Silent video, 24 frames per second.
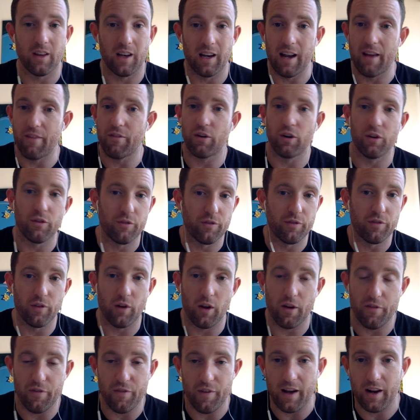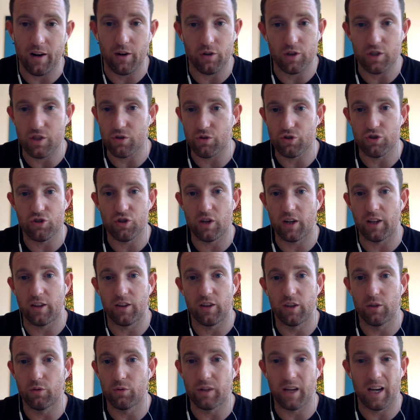the level of like fat loss or strength
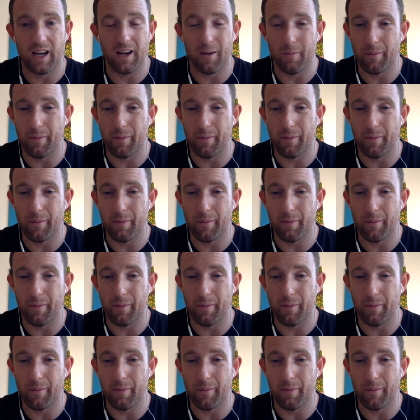that you'll gain.